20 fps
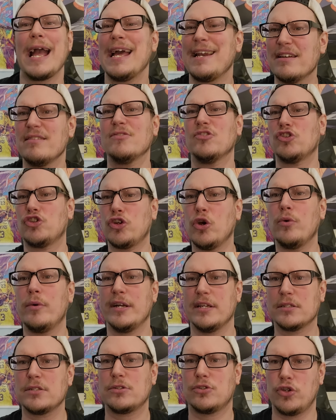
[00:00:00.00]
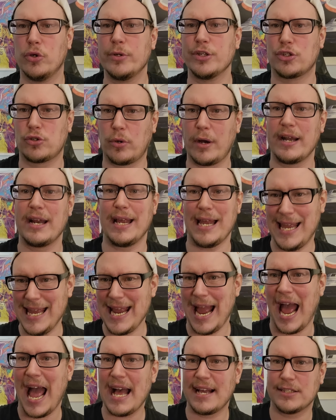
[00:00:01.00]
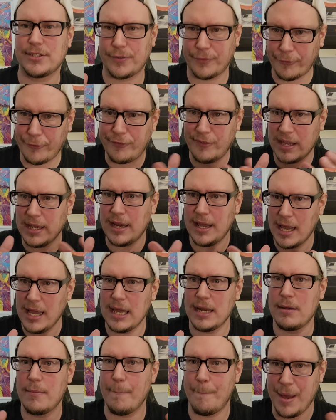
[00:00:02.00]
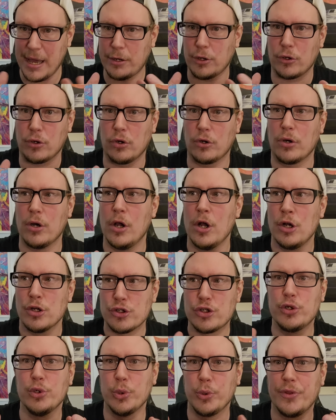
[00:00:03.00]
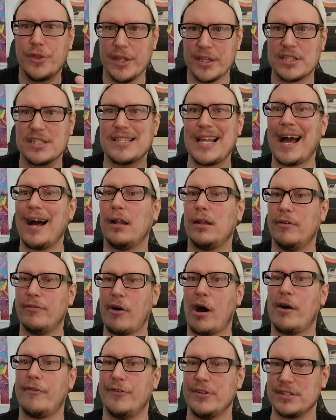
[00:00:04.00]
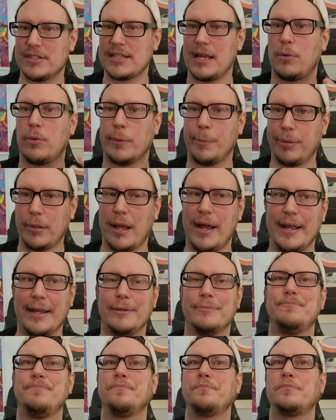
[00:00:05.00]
And to his to his credit, he has fit in better to the style of offense that we're playing.